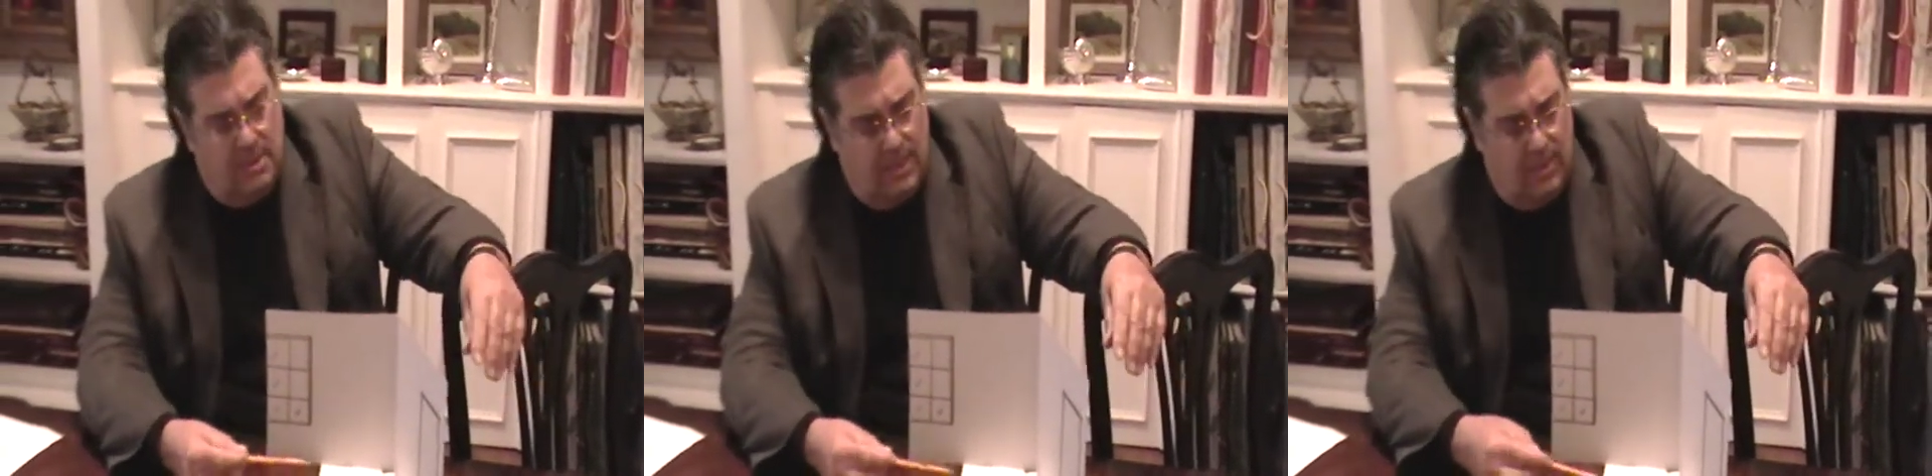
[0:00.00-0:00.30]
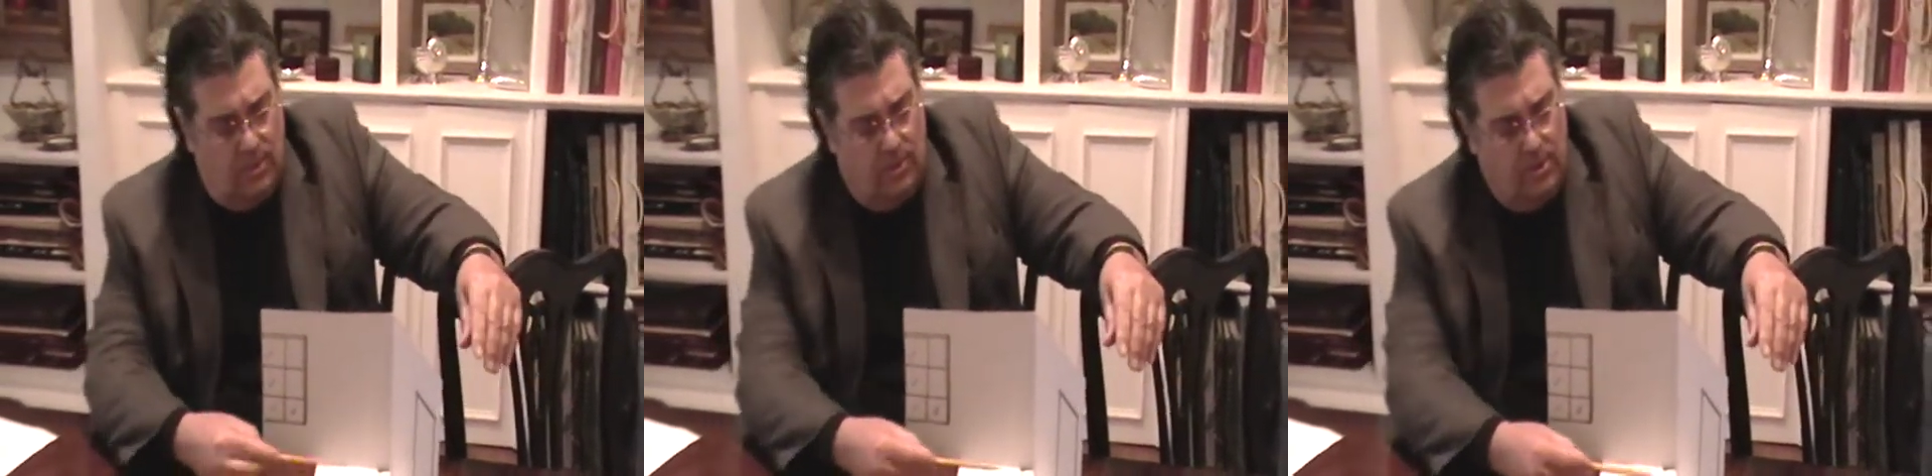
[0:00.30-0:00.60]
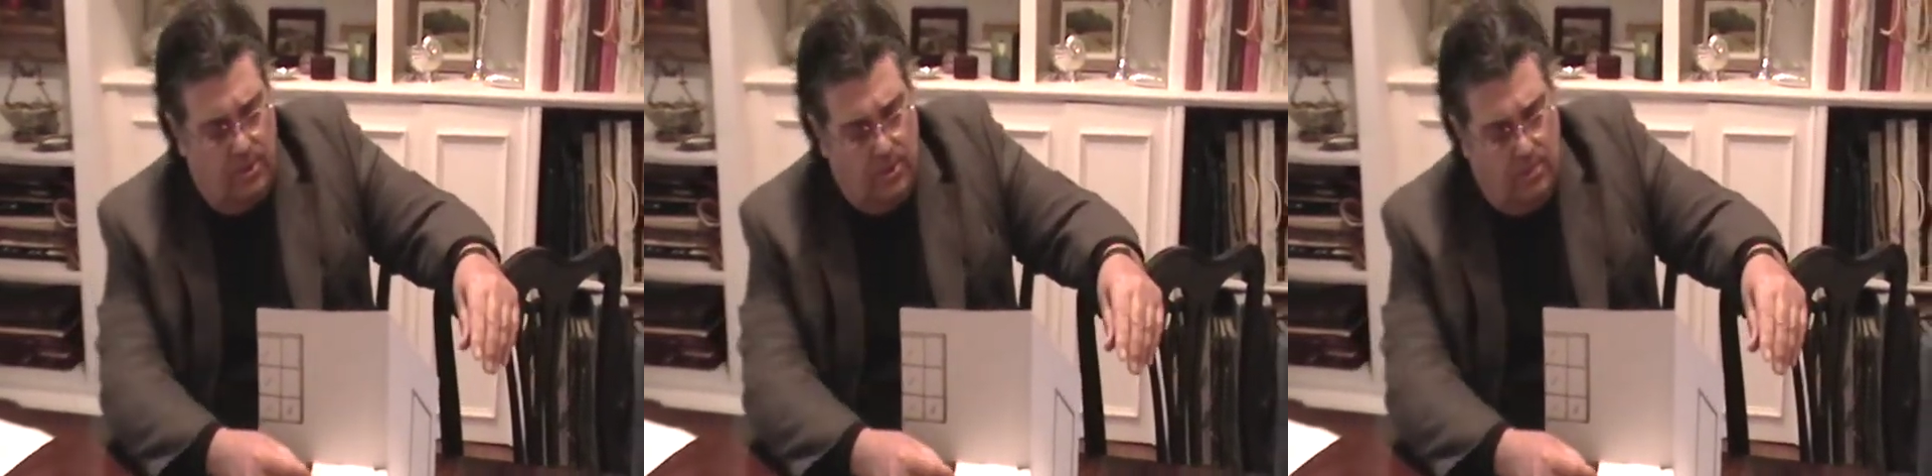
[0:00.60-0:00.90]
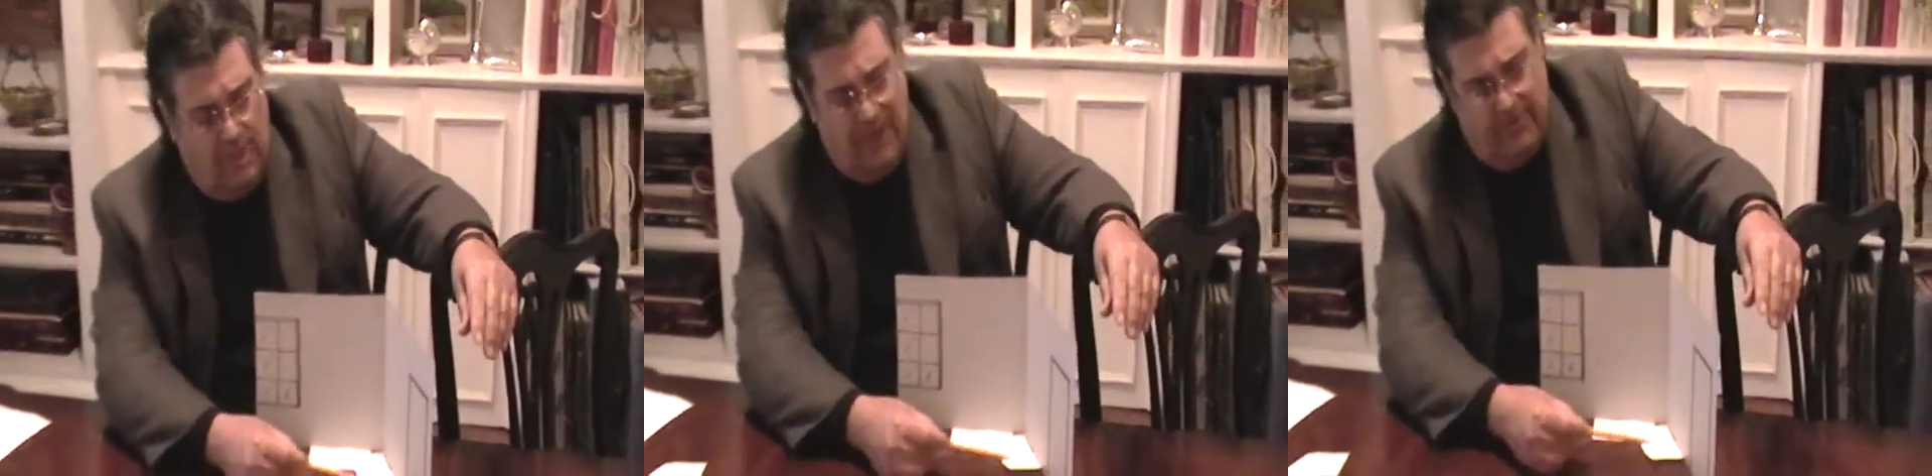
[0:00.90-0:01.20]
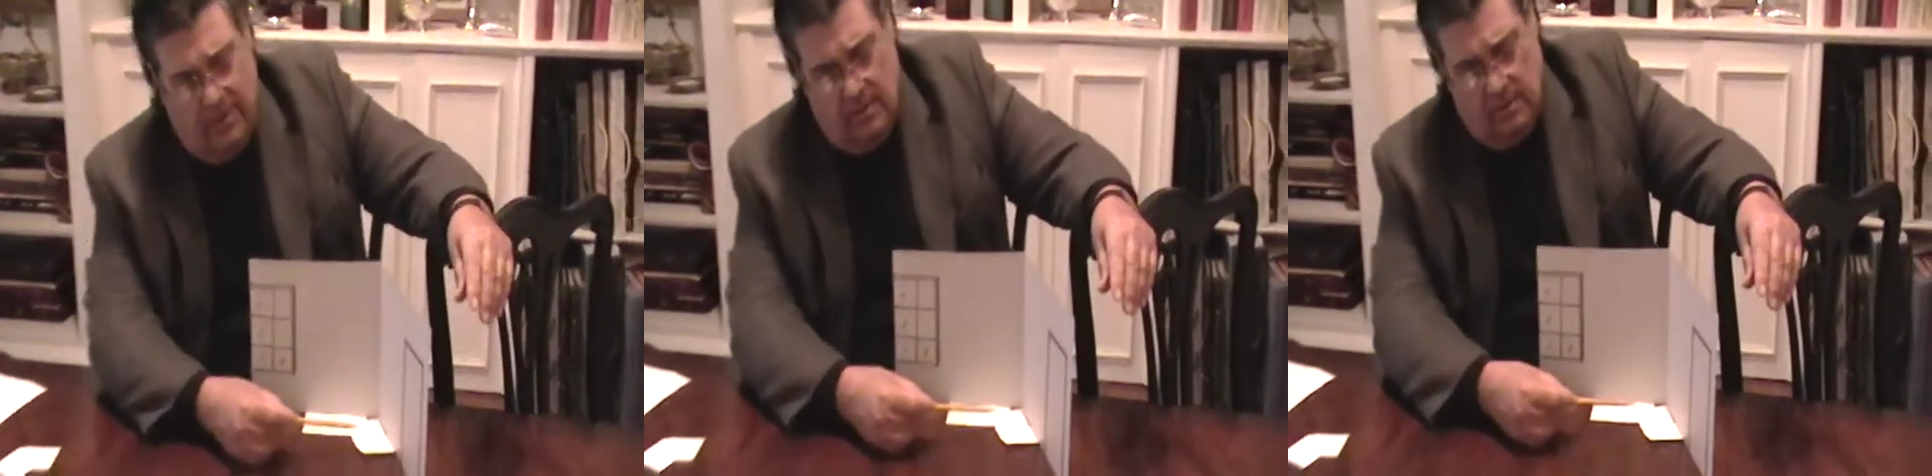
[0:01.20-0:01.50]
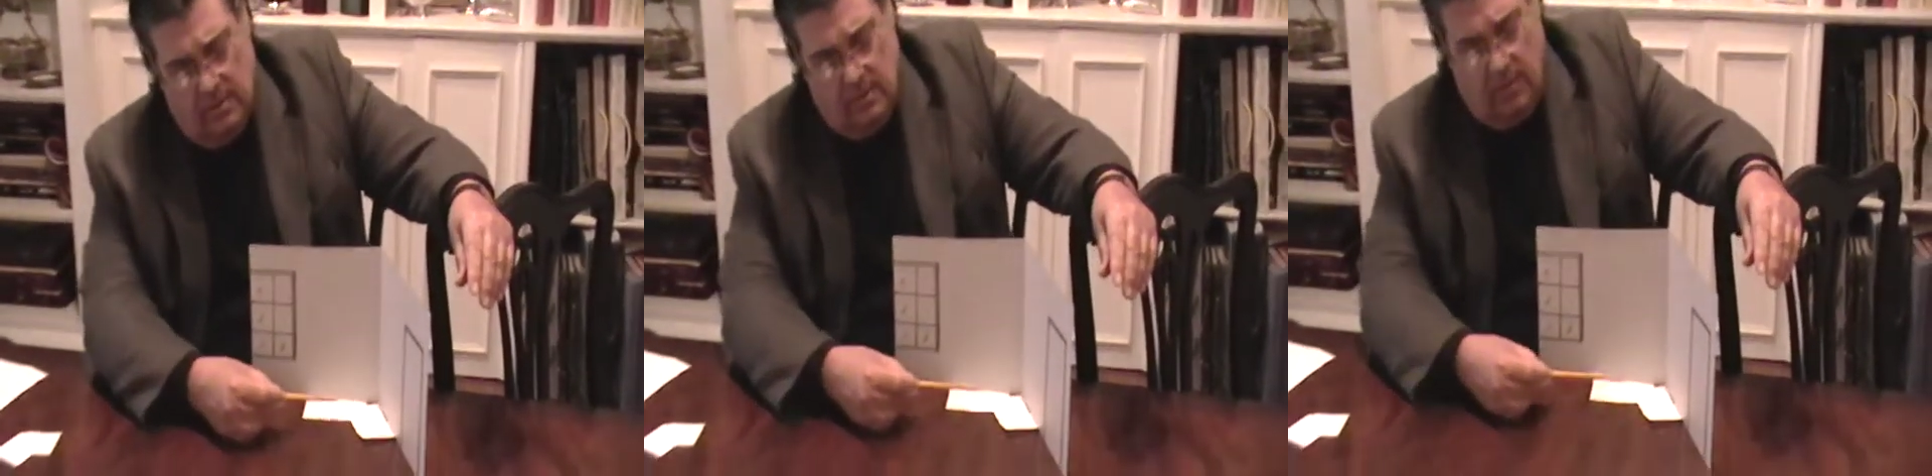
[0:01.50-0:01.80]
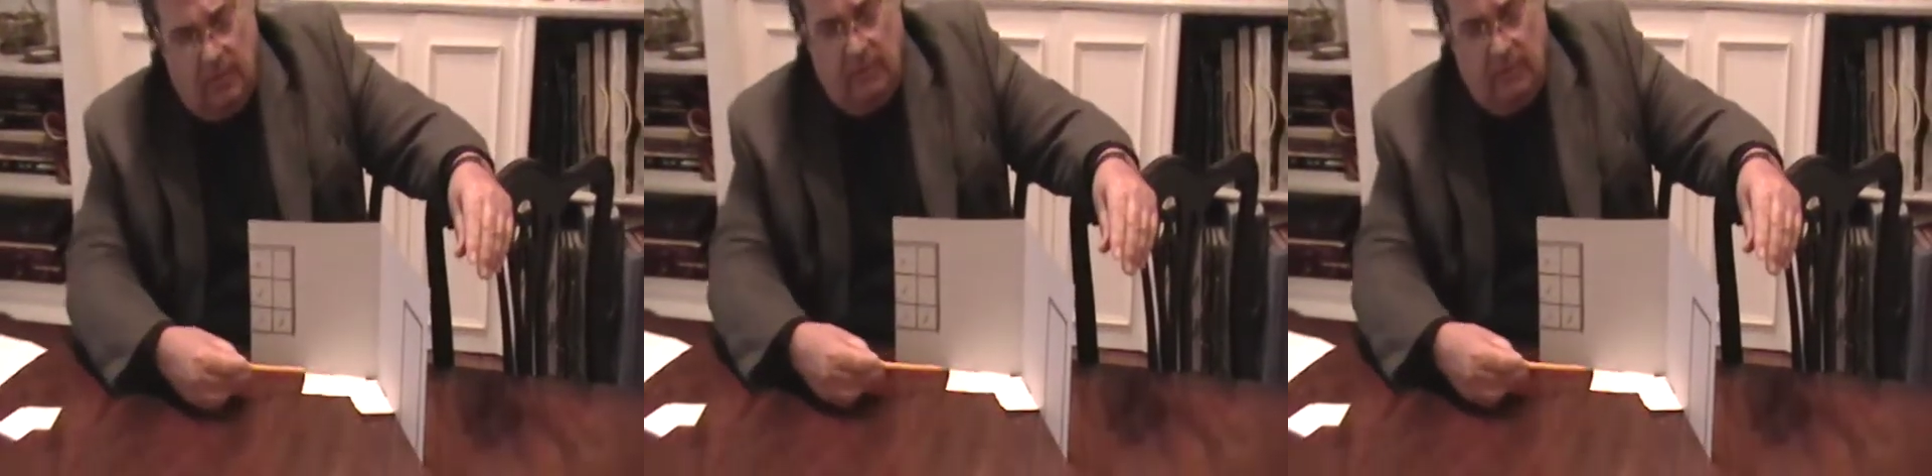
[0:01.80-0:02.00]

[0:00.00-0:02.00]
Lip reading: is that although you have it on